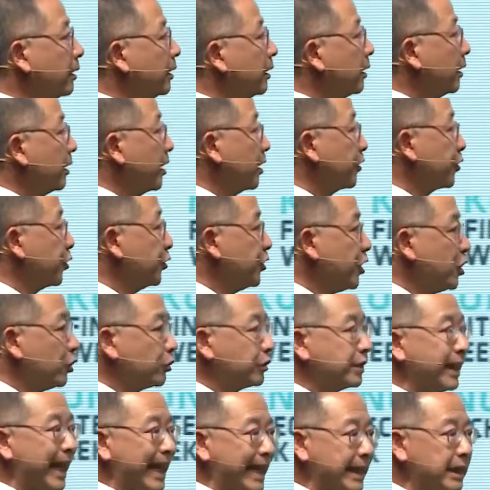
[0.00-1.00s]
As you know,
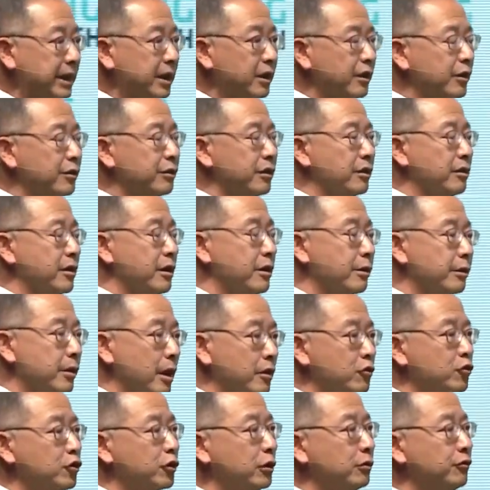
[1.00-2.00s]
data is an
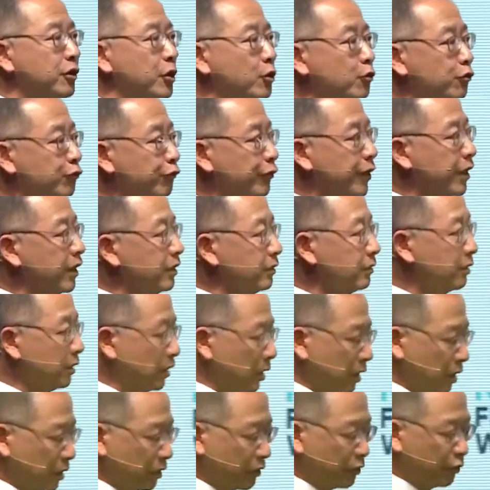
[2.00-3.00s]
essential nutrient
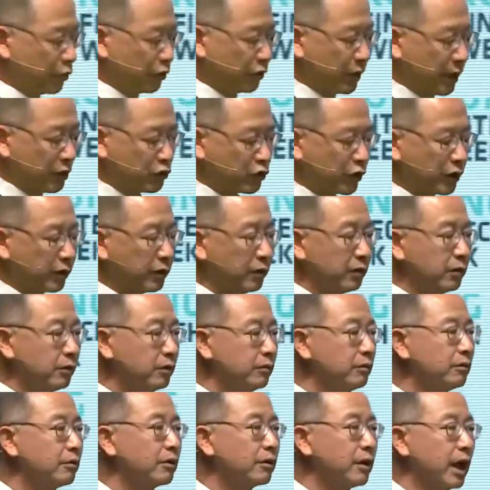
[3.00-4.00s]
to
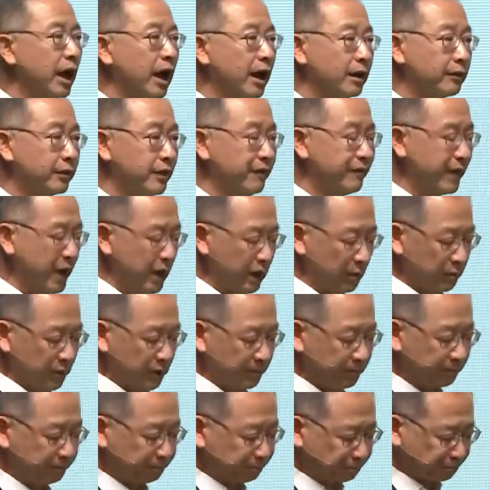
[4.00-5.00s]
digital development.